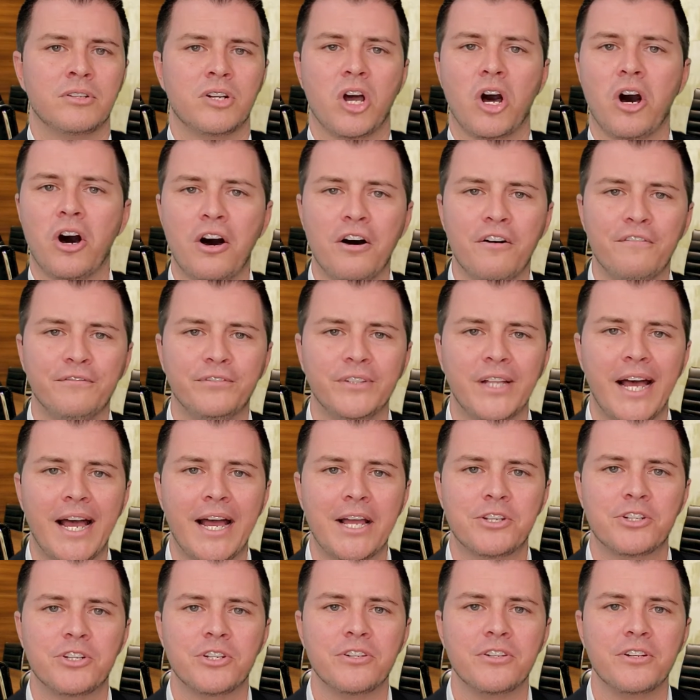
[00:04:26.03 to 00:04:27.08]
All
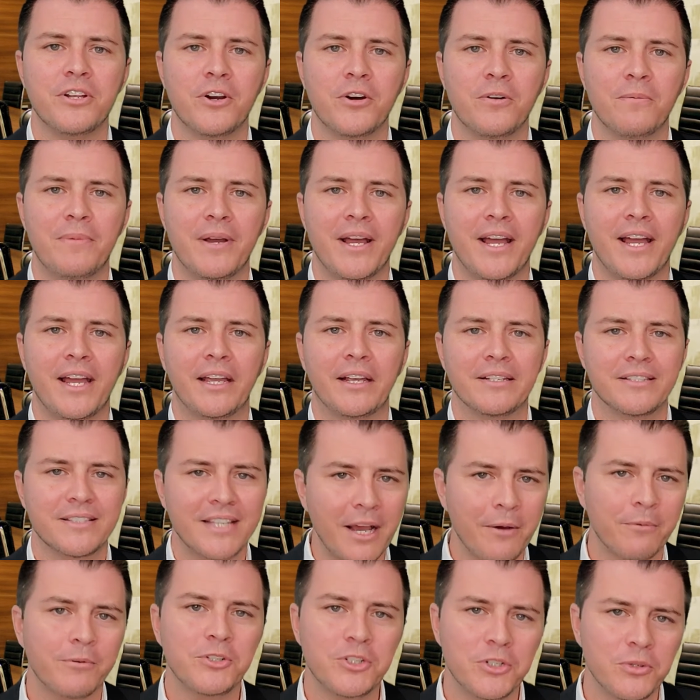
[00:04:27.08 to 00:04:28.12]
flash and no bang. Is that
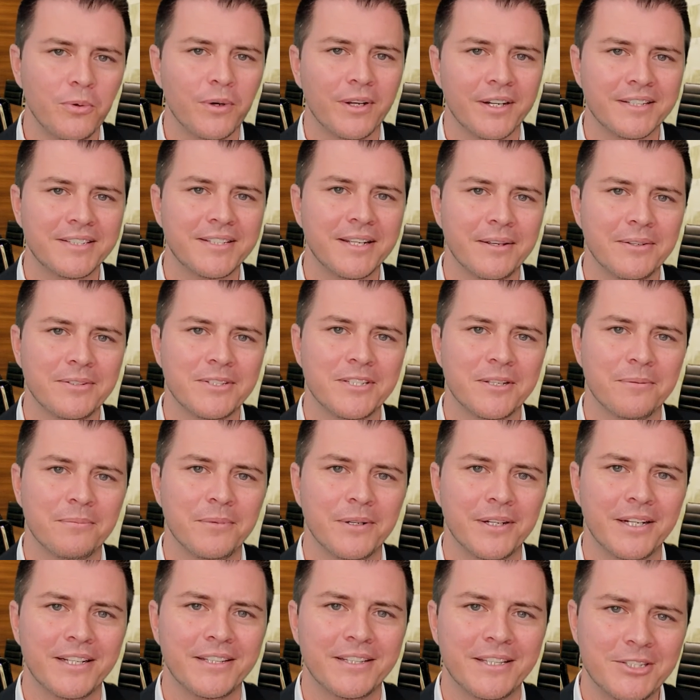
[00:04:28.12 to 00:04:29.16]
what you want to tell
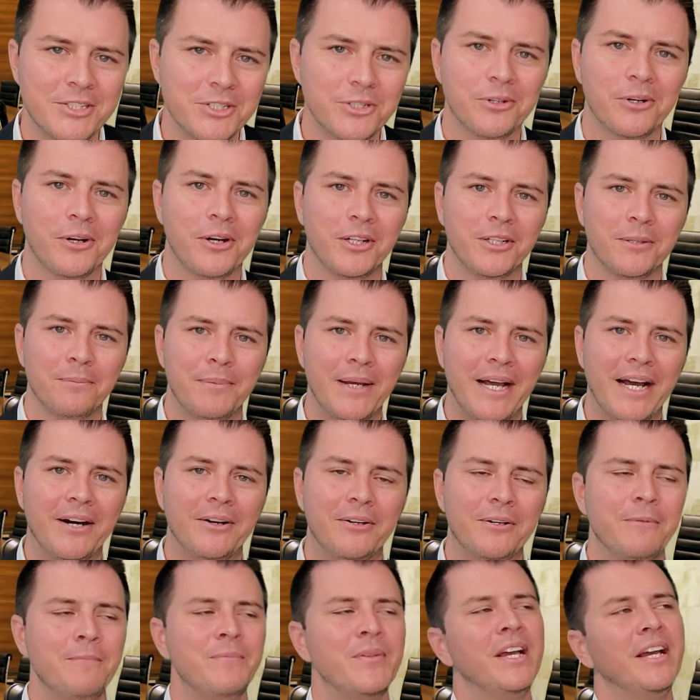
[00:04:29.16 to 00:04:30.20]
somebody that you're all
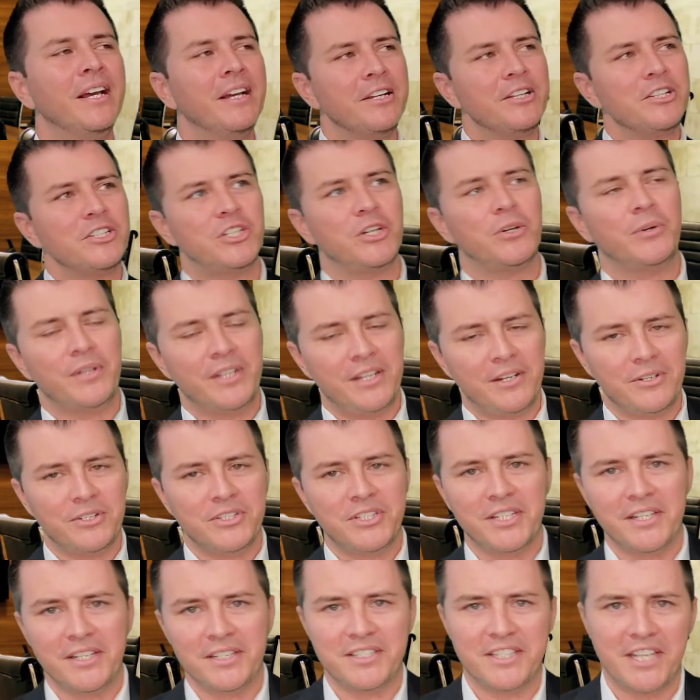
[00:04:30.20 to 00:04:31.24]
about? So here's
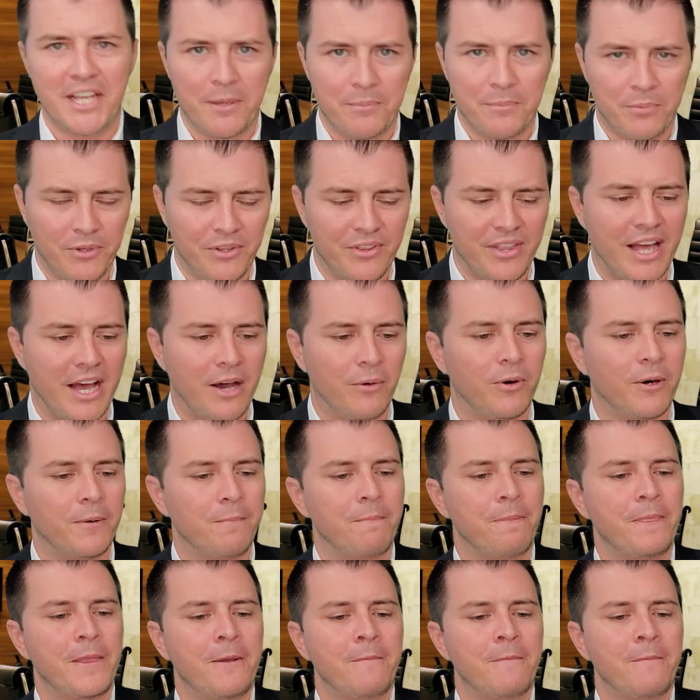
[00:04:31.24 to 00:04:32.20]
the example of that one.